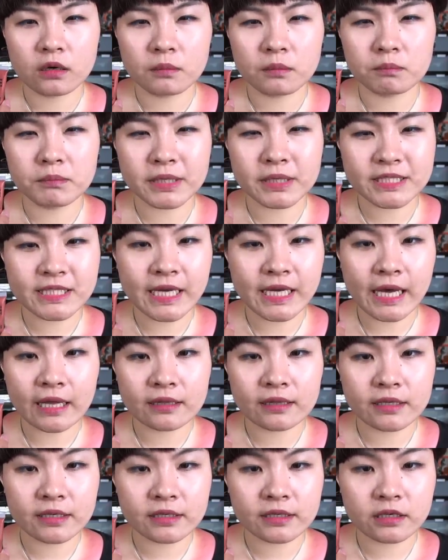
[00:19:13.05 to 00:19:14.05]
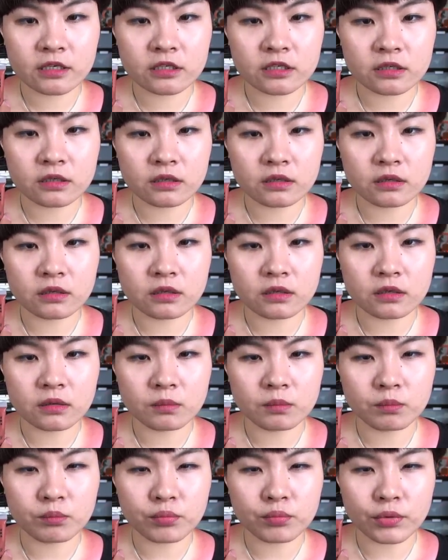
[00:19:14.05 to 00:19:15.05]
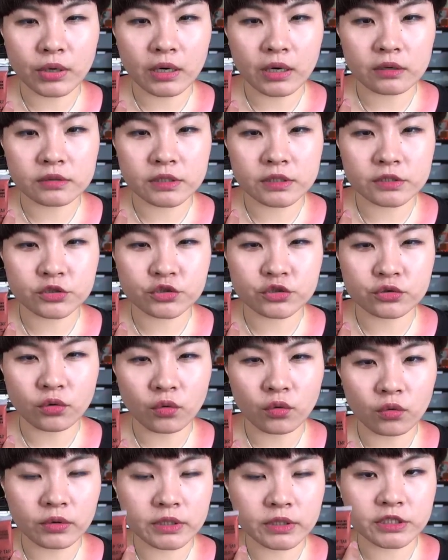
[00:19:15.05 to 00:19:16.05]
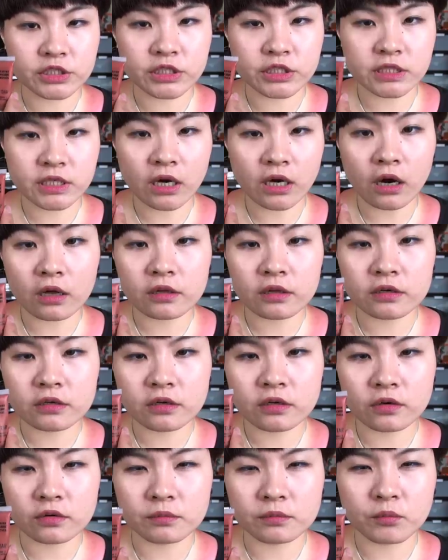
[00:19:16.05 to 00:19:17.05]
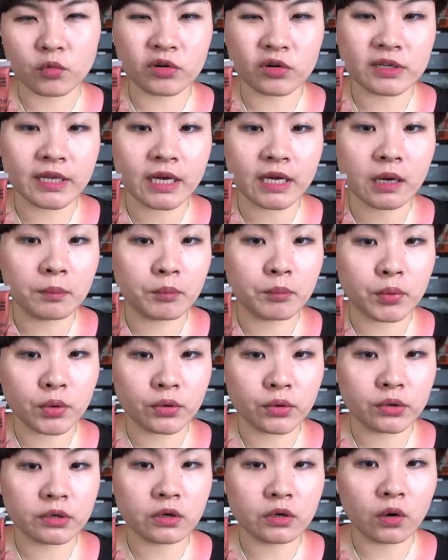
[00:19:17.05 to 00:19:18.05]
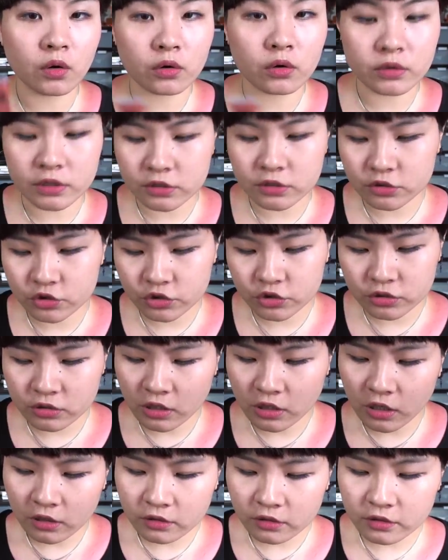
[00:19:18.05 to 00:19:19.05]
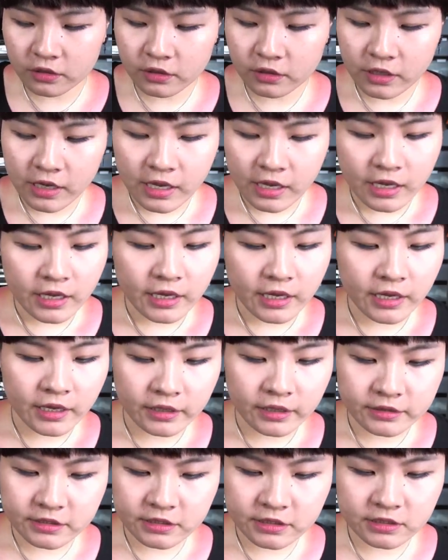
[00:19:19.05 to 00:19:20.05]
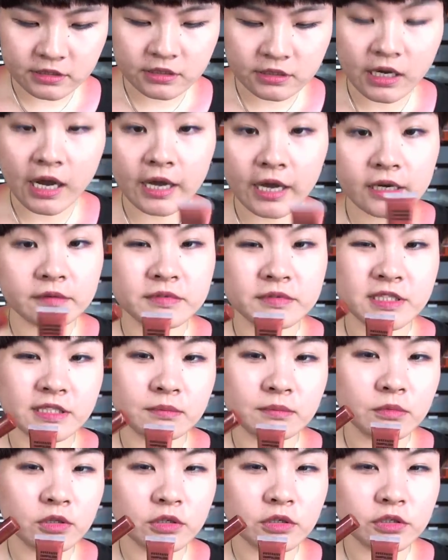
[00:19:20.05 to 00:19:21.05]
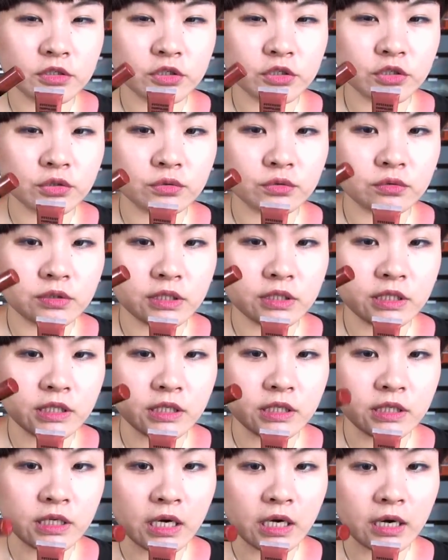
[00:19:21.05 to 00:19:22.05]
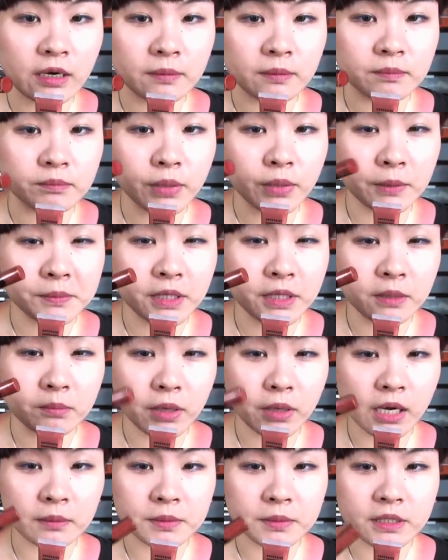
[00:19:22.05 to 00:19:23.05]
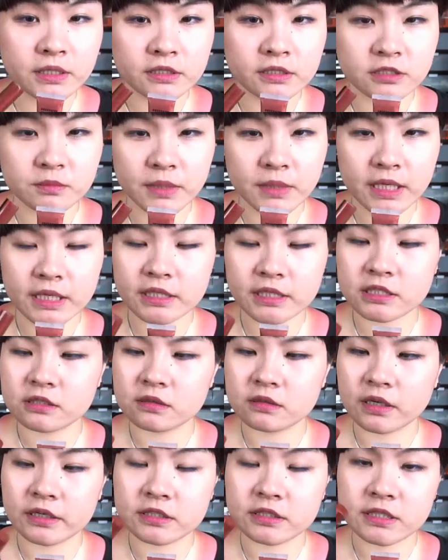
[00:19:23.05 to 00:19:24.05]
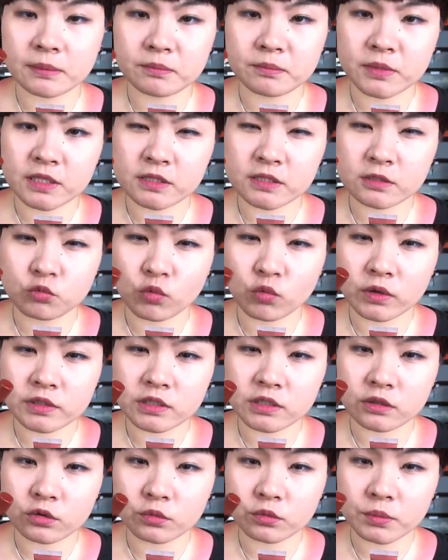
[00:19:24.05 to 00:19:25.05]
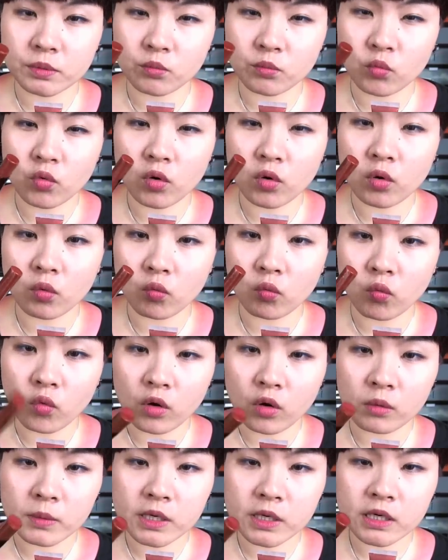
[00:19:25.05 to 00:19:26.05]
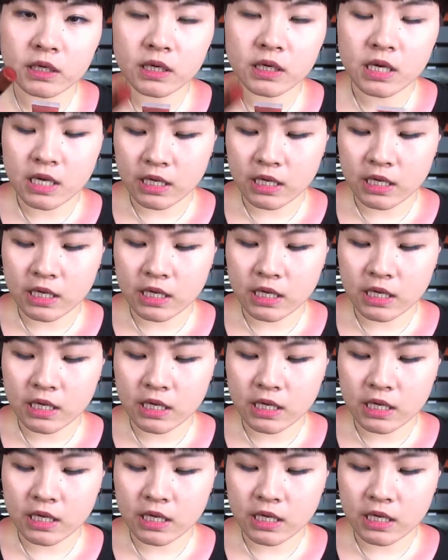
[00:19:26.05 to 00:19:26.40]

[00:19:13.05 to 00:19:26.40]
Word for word: metallic brownish orangey color, or more like a burnt orange color. It's kind of similar to the um, Pumpkin Poppy Cosmetics, except this one's a little bit more warmer,